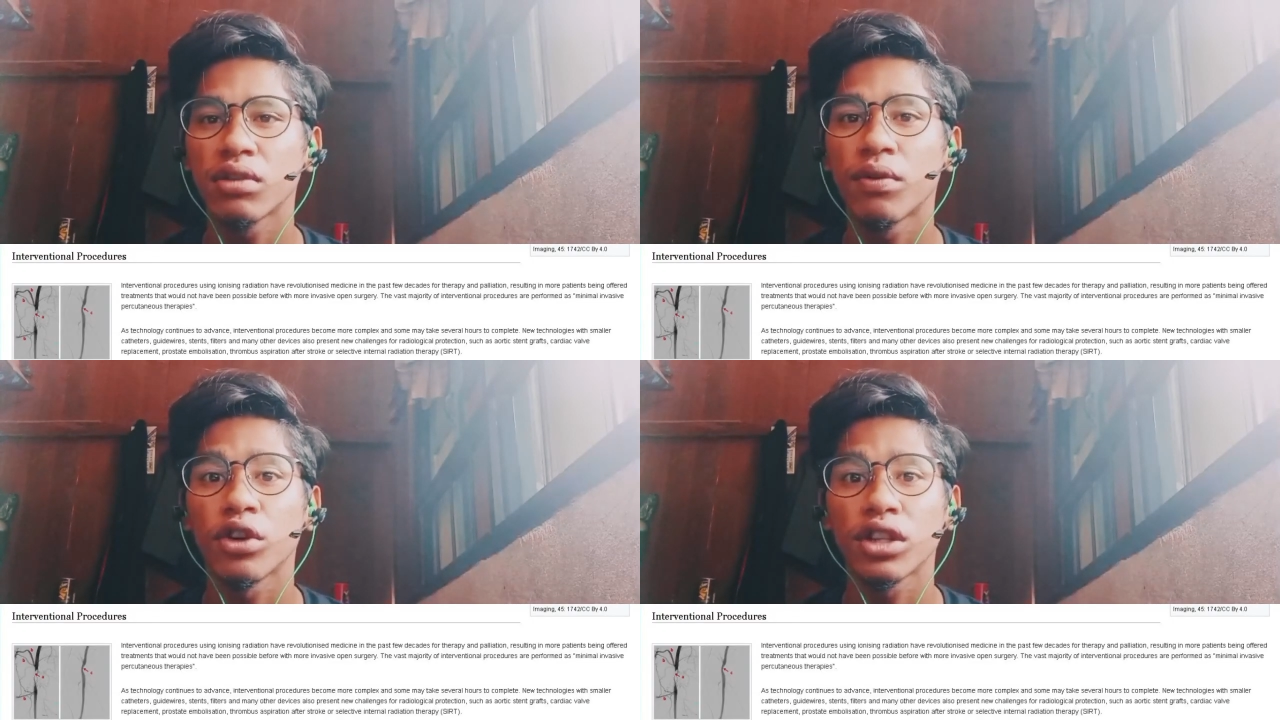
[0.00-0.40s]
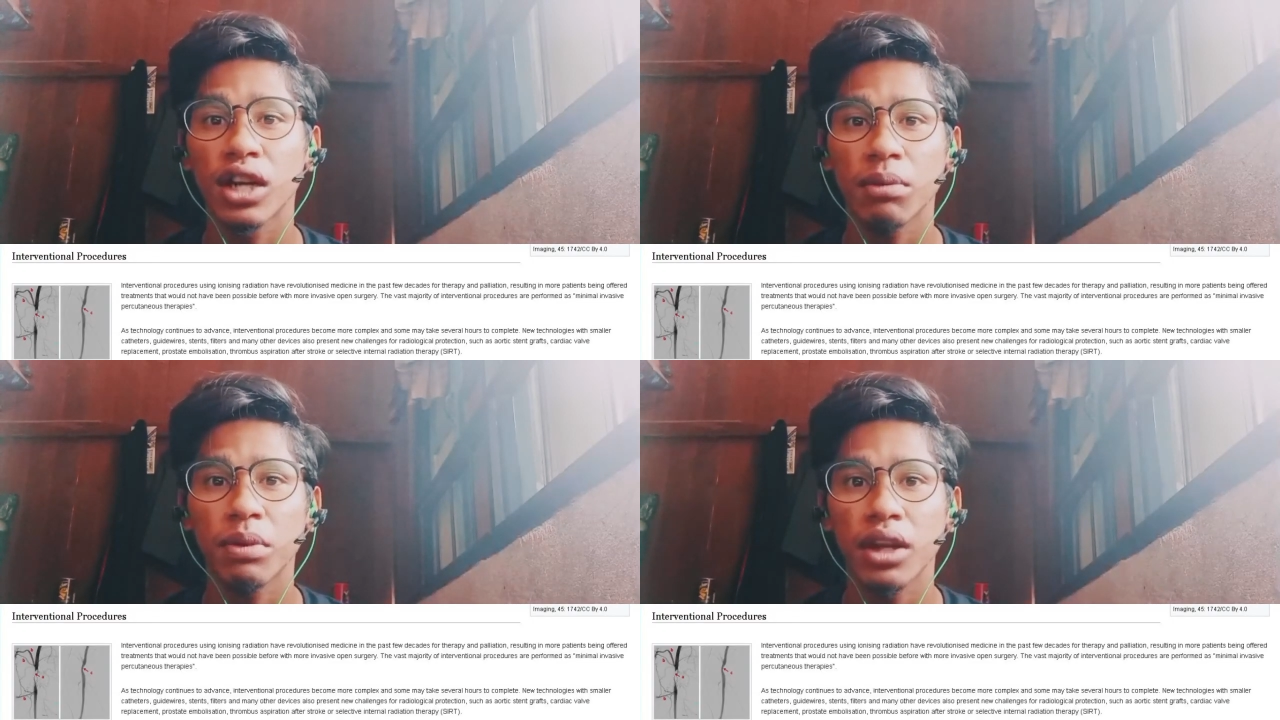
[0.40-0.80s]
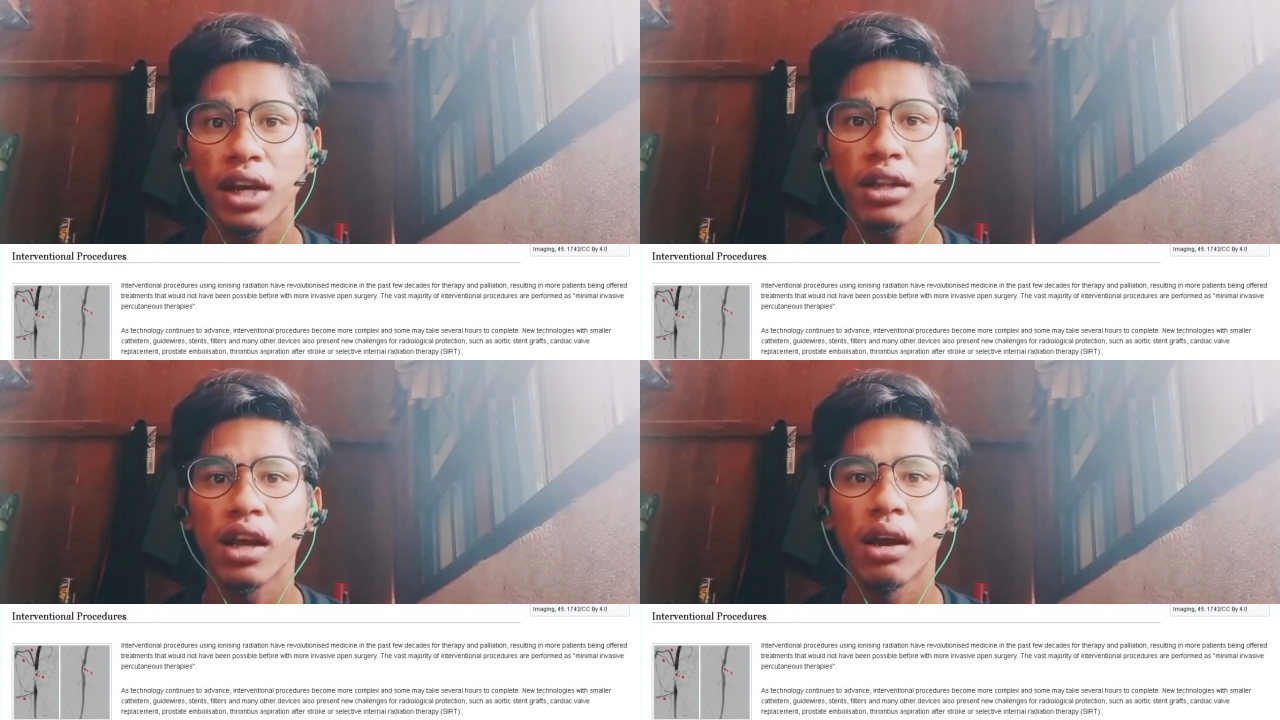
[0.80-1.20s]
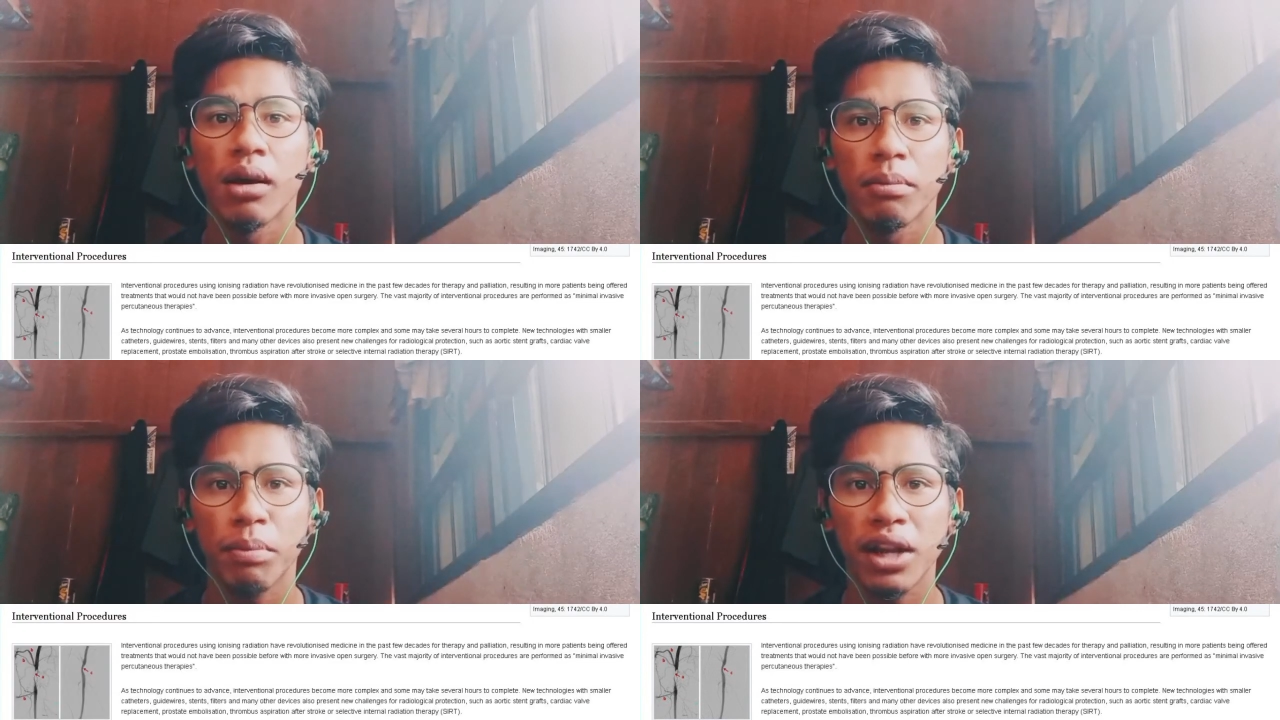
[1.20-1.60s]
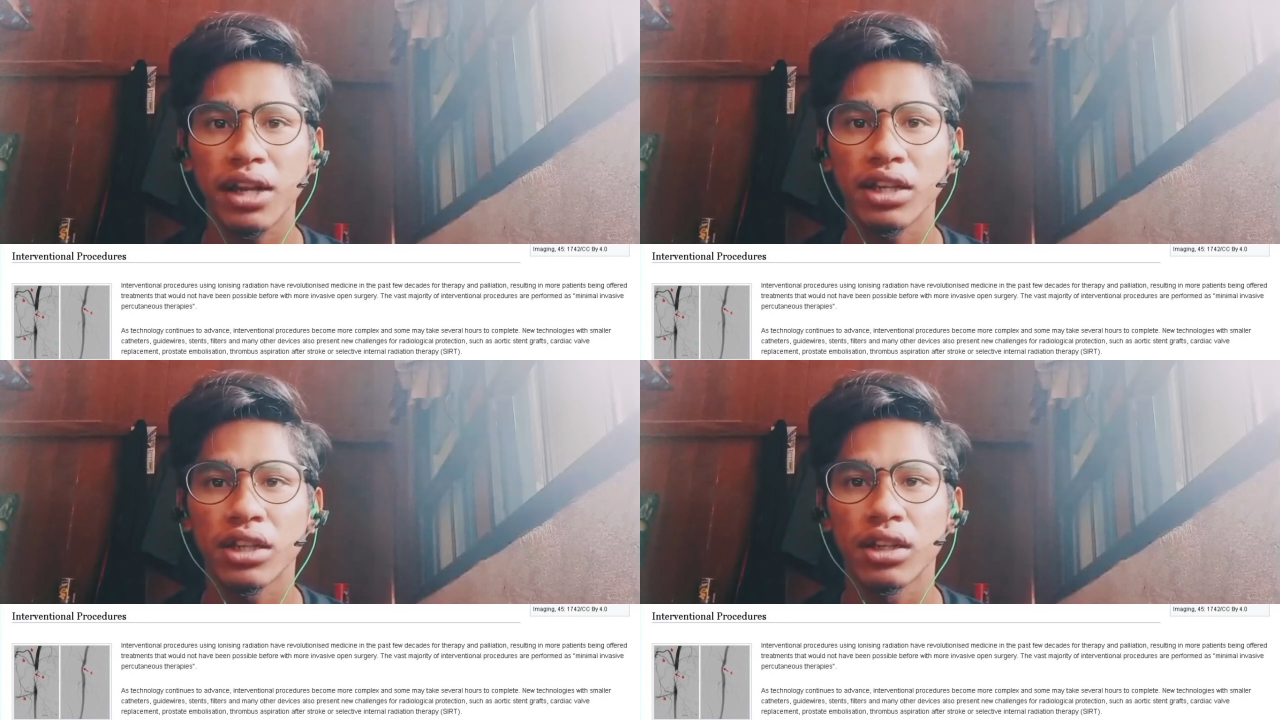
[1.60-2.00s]
for therapy and
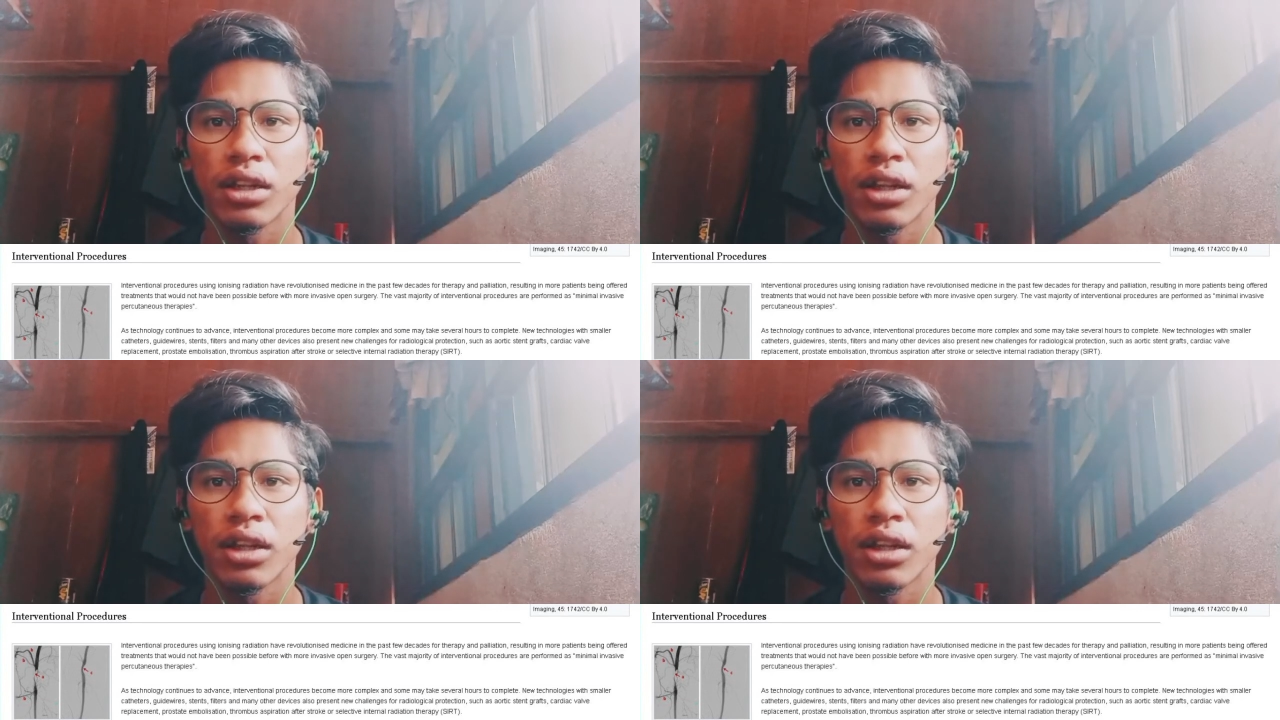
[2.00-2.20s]
palliation.